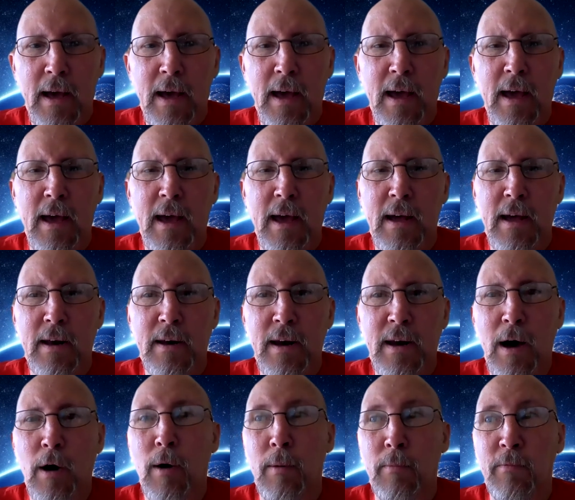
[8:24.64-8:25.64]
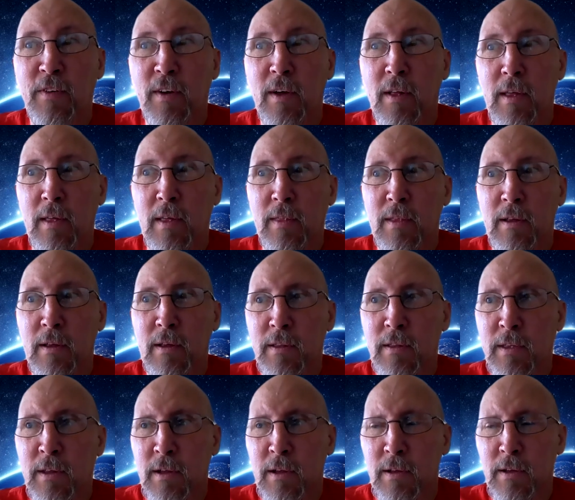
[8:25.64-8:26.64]
And now I'm feeling the,
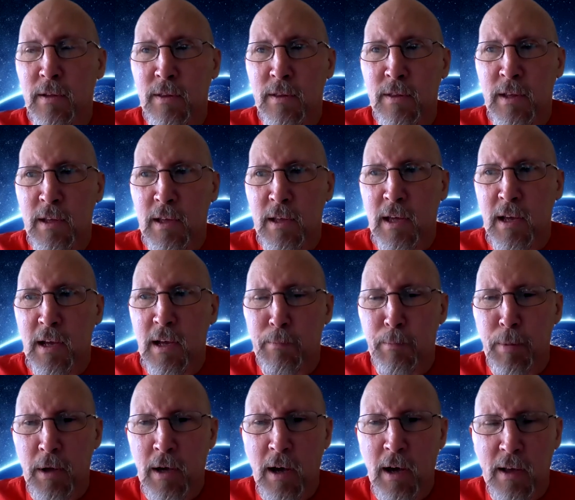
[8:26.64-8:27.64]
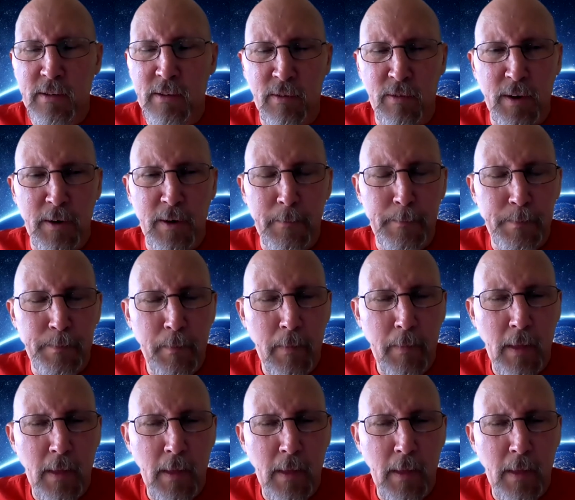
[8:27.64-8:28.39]
the, the heat because of it.